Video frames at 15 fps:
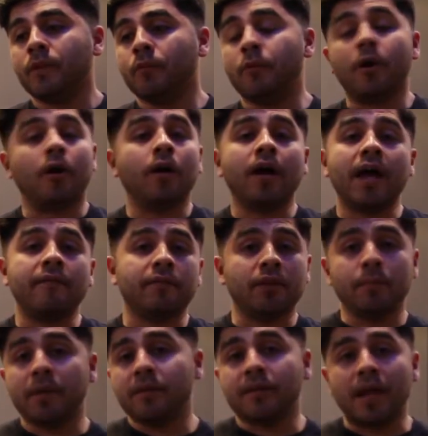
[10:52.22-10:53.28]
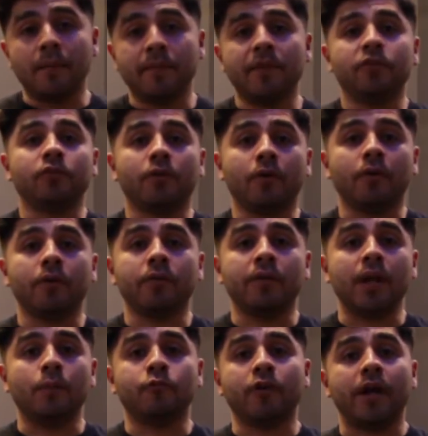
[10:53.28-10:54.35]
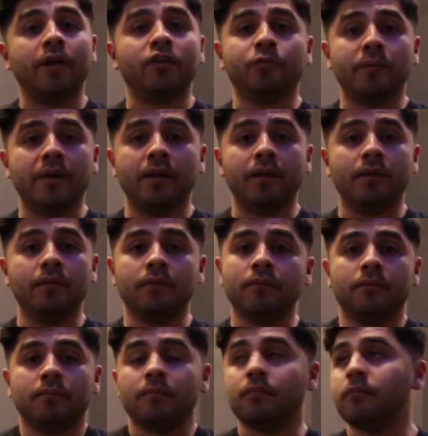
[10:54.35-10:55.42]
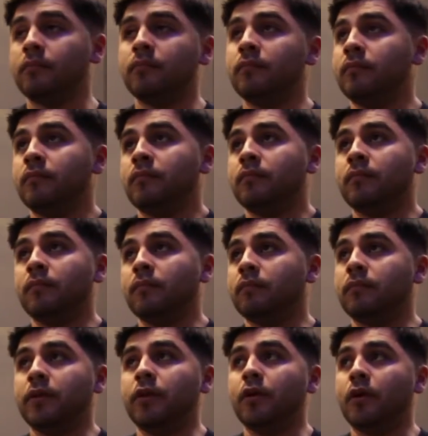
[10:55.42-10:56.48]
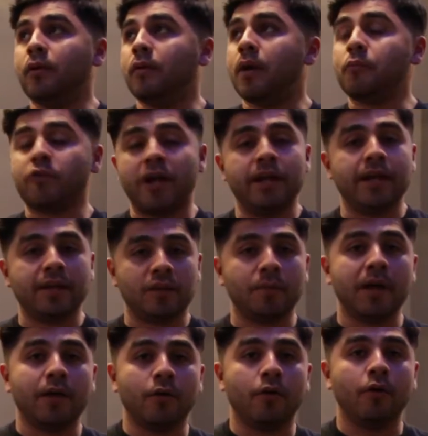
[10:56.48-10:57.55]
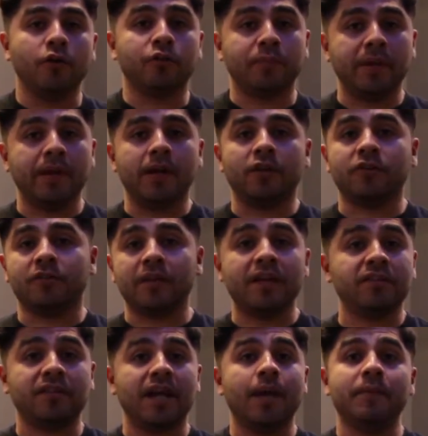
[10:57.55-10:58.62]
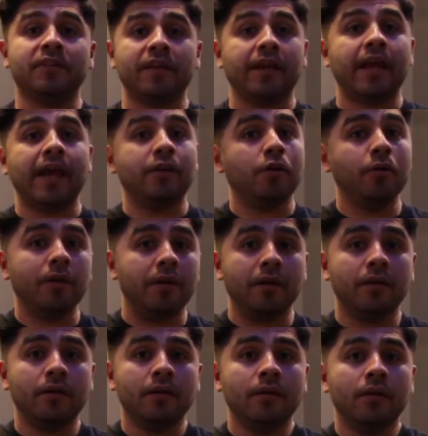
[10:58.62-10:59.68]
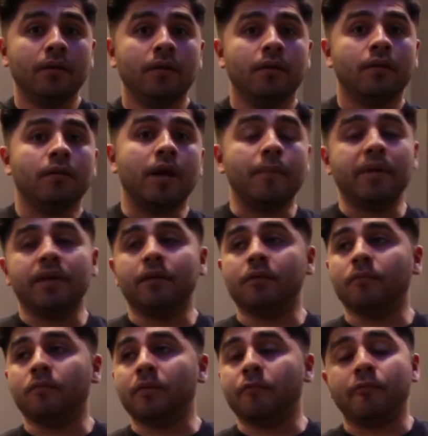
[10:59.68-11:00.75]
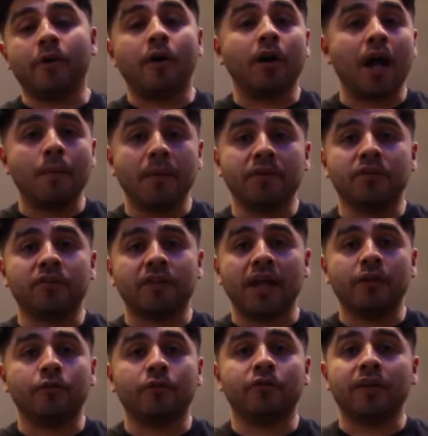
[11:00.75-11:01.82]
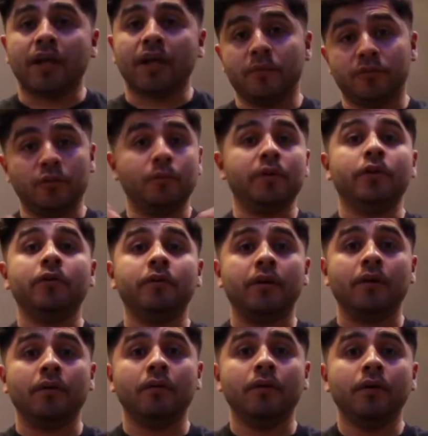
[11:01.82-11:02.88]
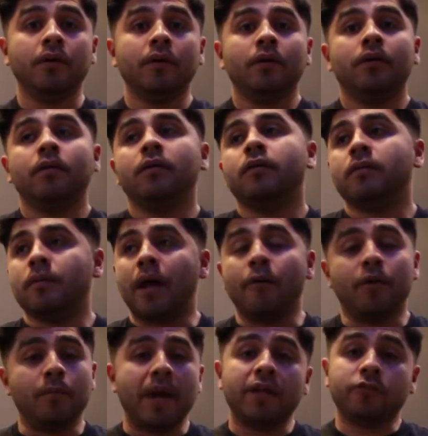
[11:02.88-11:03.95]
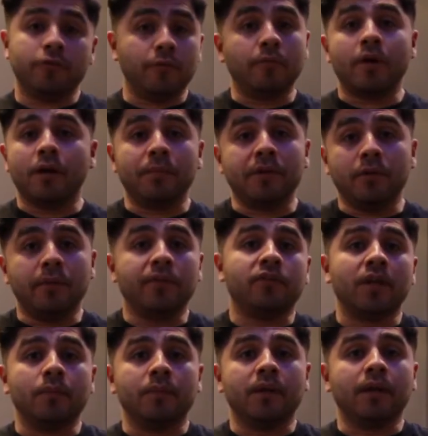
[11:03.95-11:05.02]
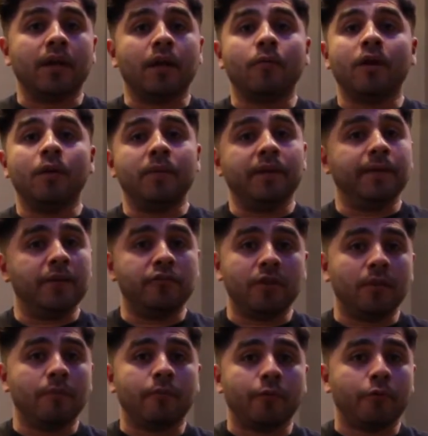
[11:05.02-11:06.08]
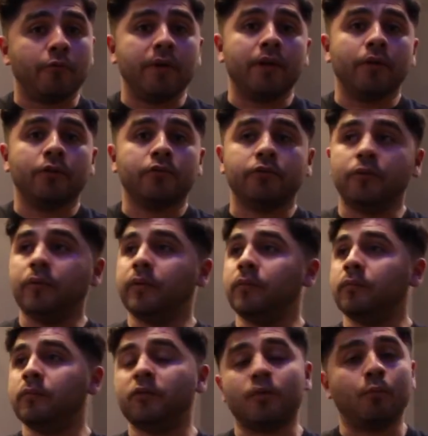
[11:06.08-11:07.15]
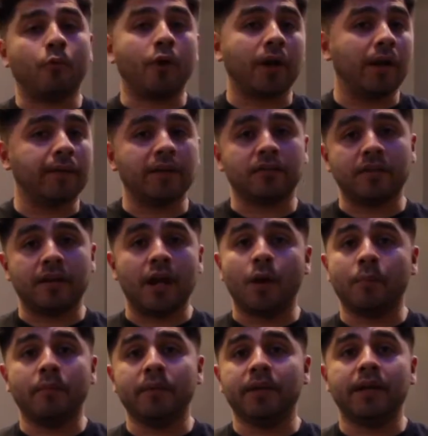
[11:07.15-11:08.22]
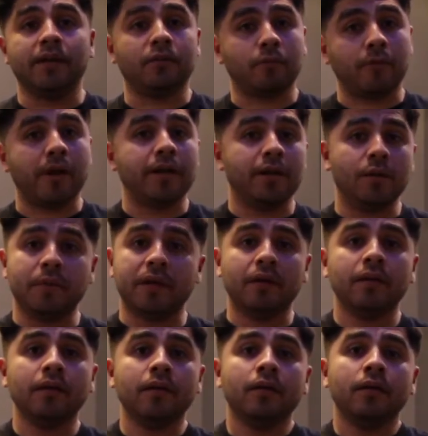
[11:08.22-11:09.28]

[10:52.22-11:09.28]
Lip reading: We all have a limited time on this earth, and I'm trying to spend, you know, I'm trying to get to my goal, spending as less time as I can doing it. I mean, if we all got busy schedules, assuming you do, I would imagine you want to be doing the same thing. I don't want to be in the gym for 3 years doing some workout that's not helping me get to where I need to be.